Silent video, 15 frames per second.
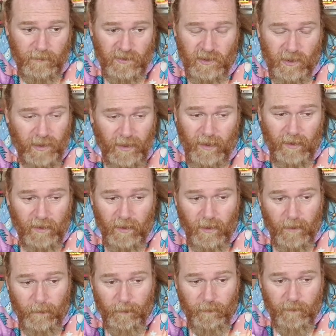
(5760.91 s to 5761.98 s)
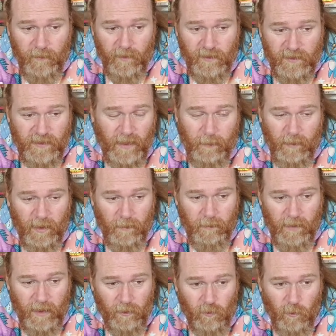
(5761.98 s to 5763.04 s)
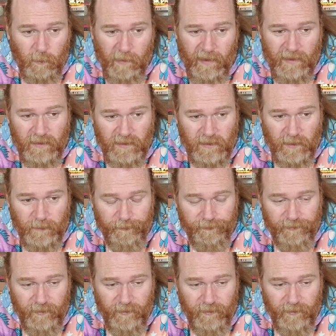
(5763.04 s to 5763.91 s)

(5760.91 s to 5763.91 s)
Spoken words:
So I had salmon and mackerel paste.